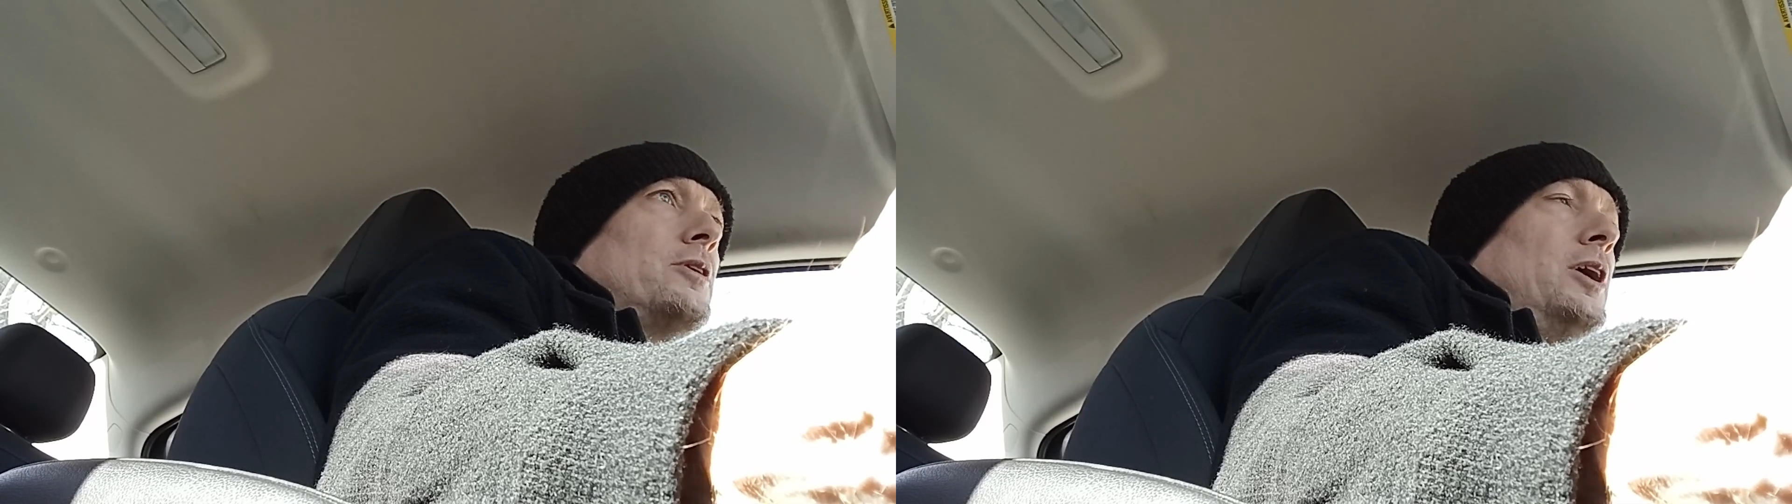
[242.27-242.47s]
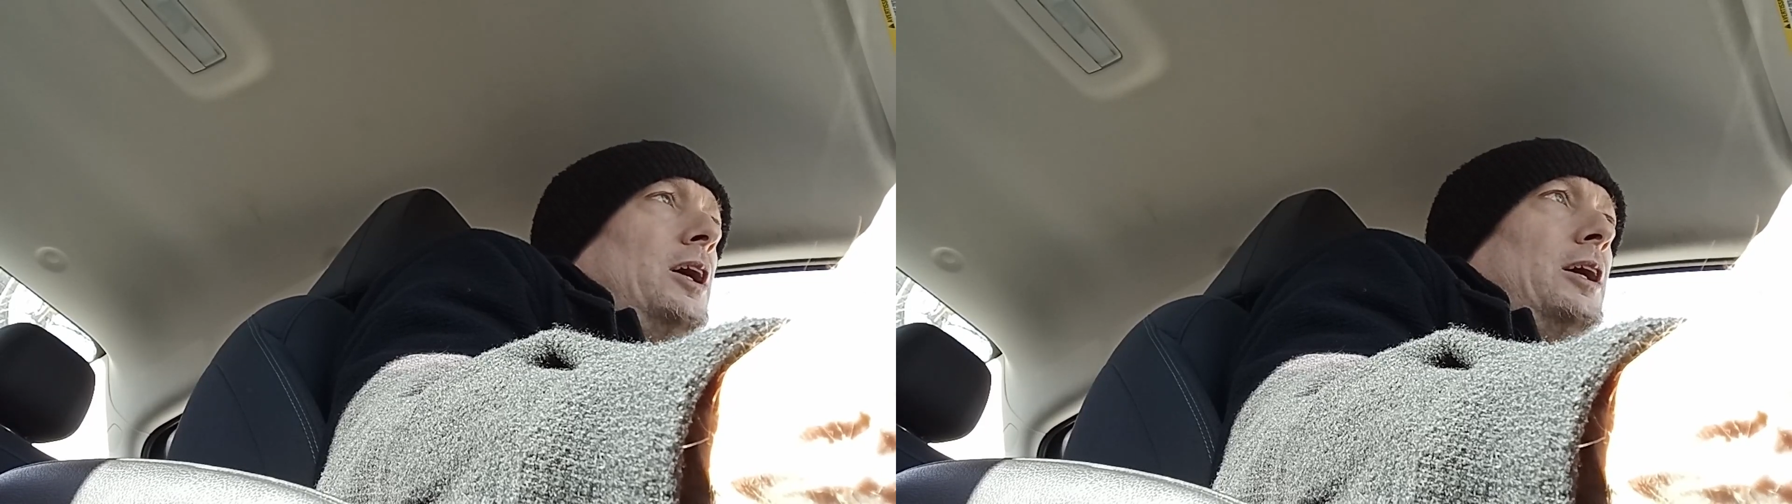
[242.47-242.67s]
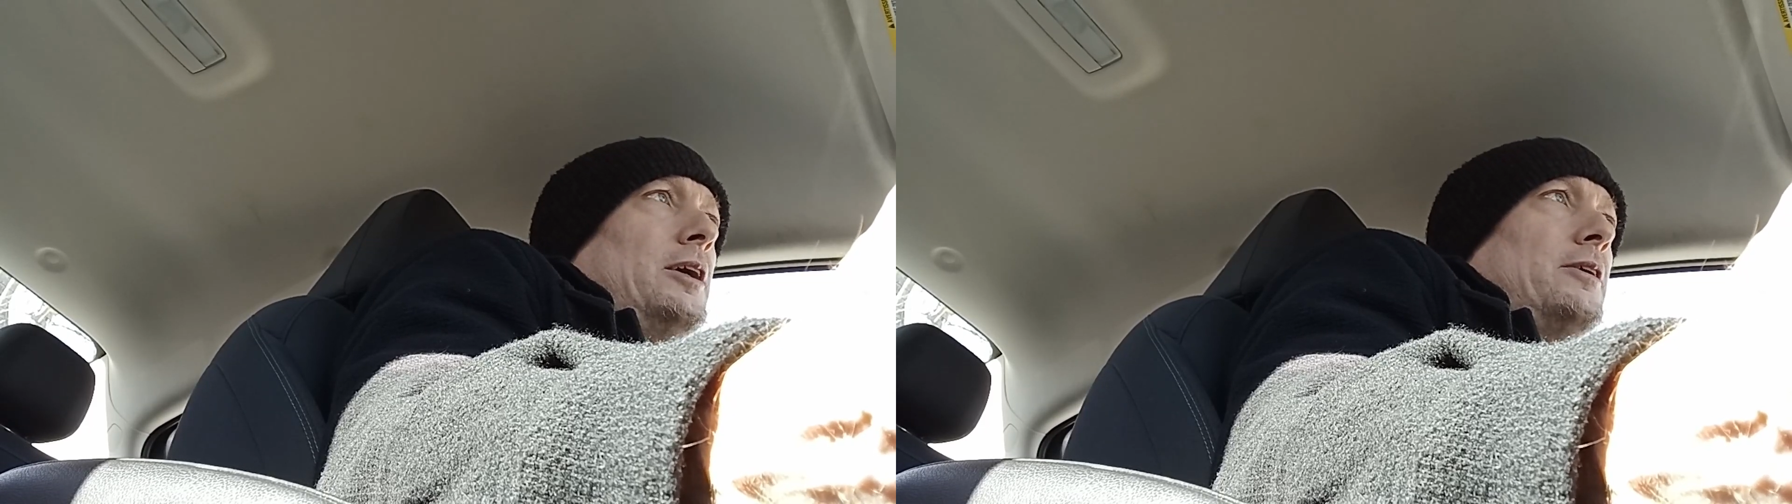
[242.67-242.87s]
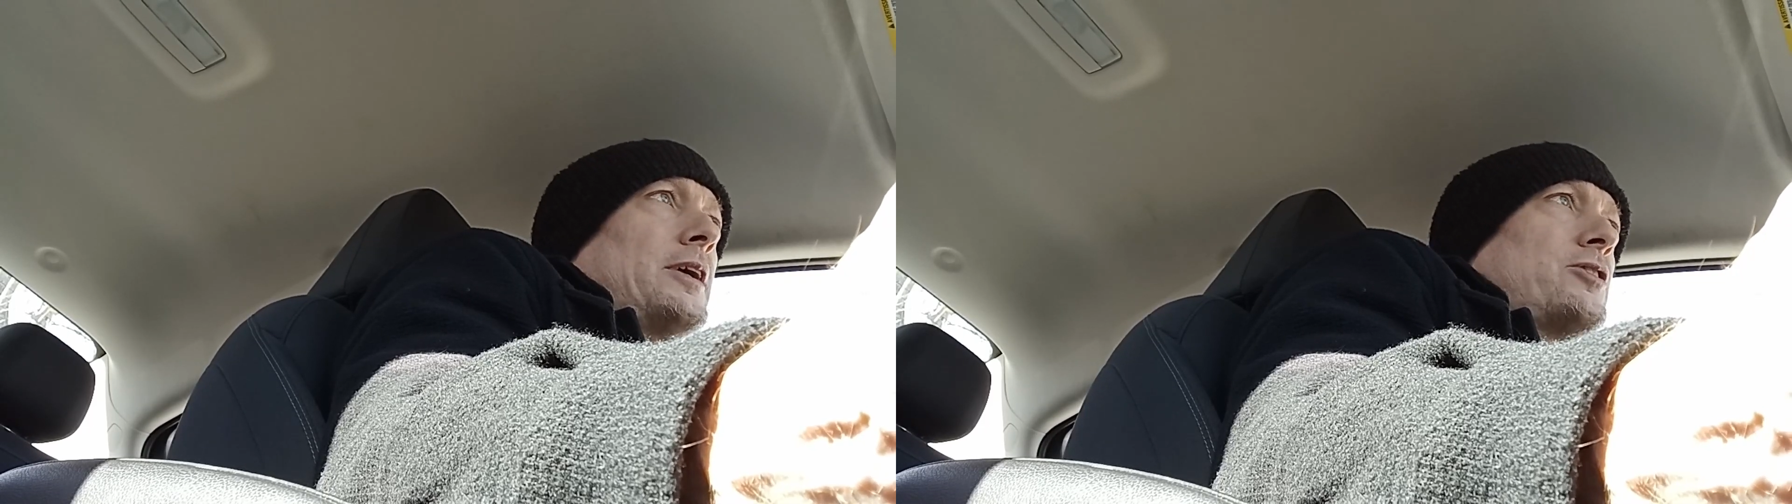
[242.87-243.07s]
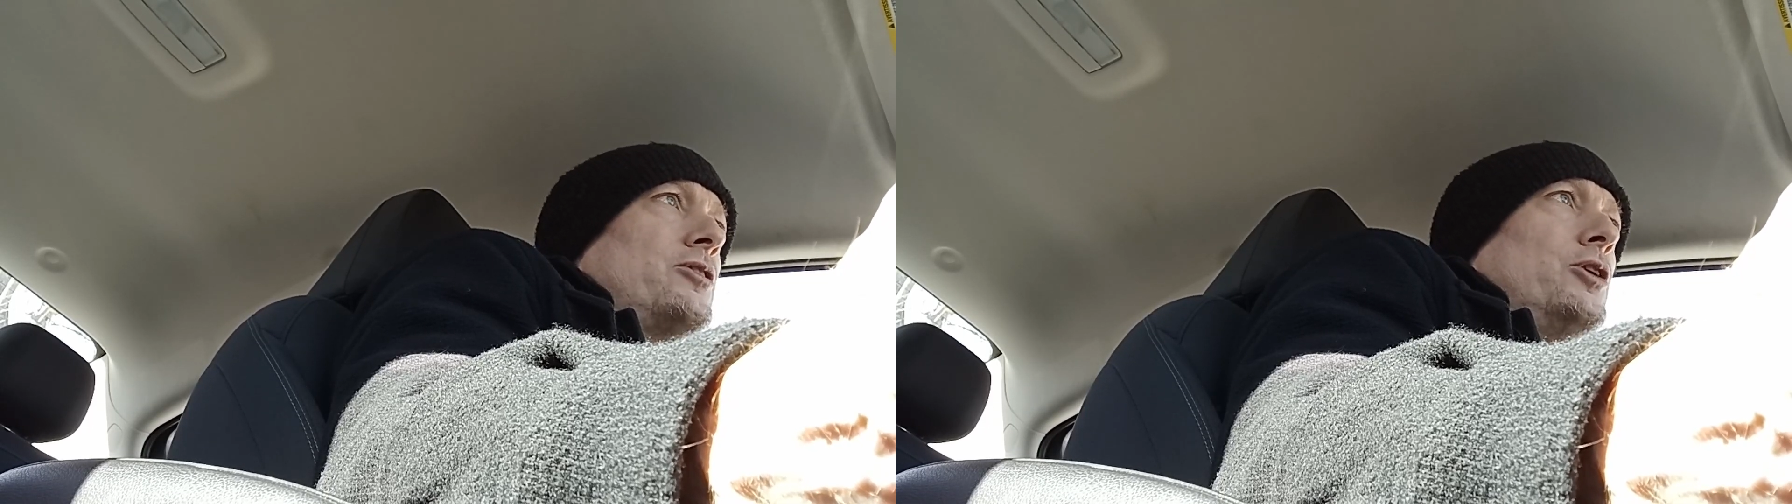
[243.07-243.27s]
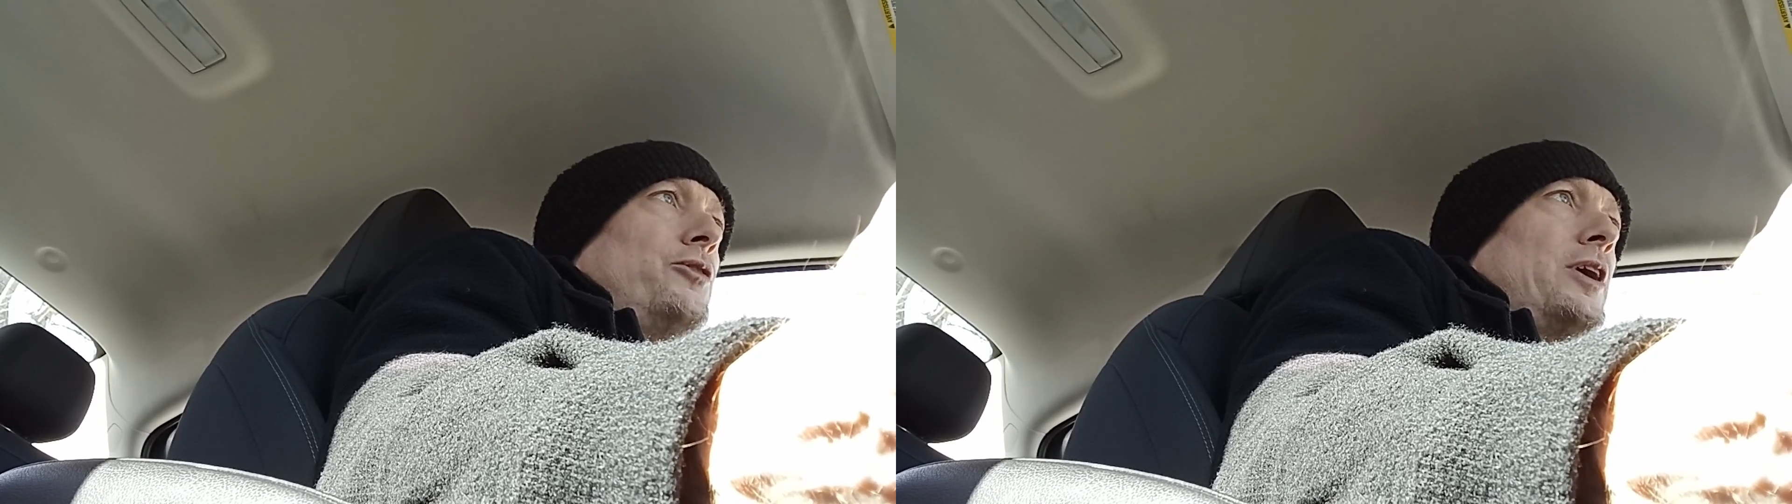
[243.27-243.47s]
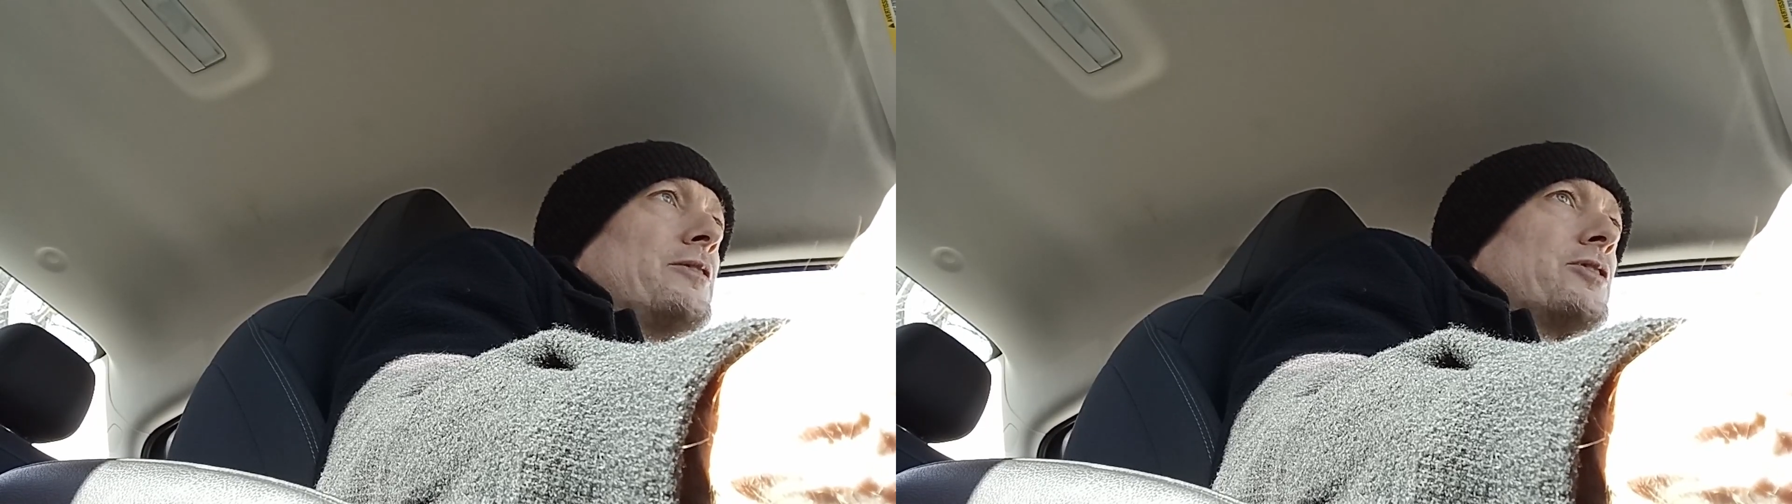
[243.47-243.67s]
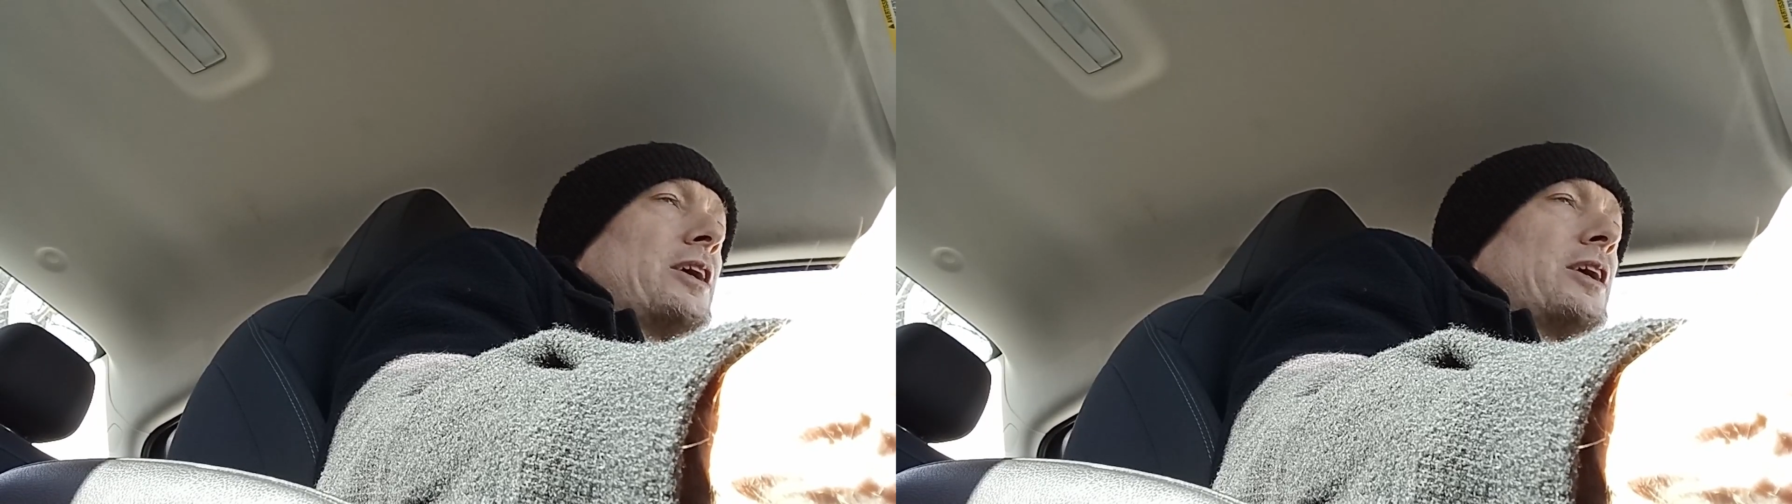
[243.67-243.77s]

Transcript: like cereal flavors.